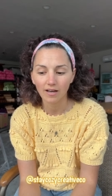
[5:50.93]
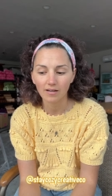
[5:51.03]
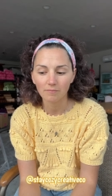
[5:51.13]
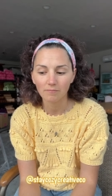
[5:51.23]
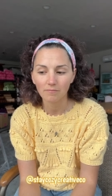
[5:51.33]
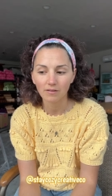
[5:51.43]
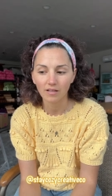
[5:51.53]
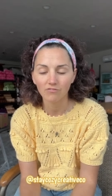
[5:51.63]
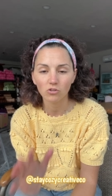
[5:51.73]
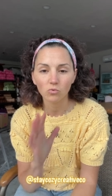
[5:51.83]
um,
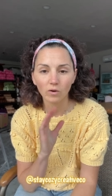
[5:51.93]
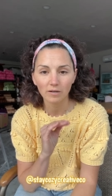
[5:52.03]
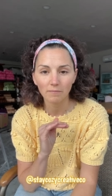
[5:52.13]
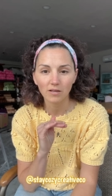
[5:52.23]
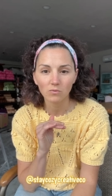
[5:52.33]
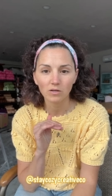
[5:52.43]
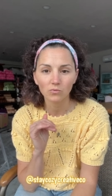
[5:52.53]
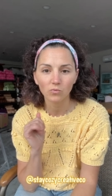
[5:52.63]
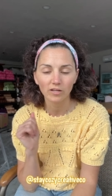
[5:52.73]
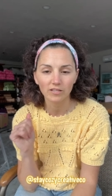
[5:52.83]
if you want to make
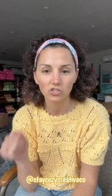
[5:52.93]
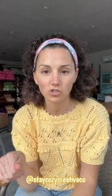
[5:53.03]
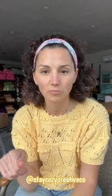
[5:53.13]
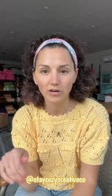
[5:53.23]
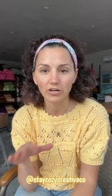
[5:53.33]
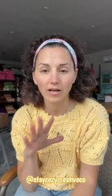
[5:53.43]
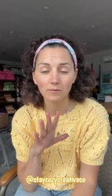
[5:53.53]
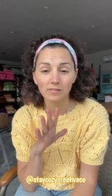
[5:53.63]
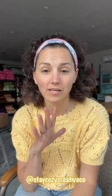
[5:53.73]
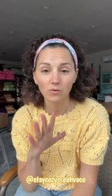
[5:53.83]
one with tube yarn, I
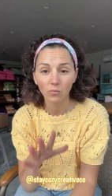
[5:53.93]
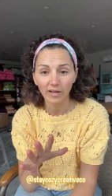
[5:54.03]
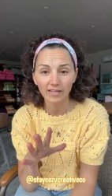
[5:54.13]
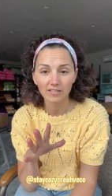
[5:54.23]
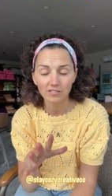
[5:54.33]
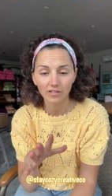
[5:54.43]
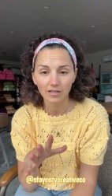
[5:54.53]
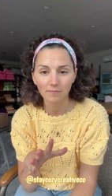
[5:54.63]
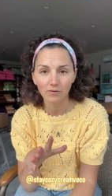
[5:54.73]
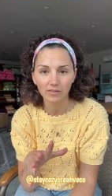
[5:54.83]
would say wait until I
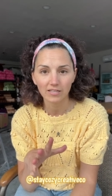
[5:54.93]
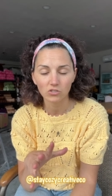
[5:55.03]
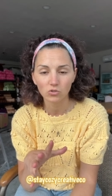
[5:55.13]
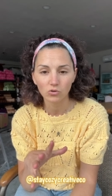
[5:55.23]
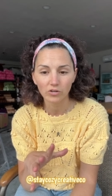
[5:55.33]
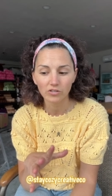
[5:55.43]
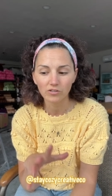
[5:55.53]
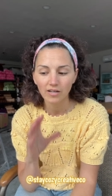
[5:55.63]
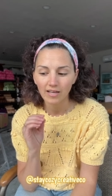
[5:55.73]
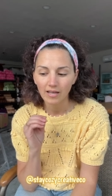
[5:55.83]
come out with that tutorial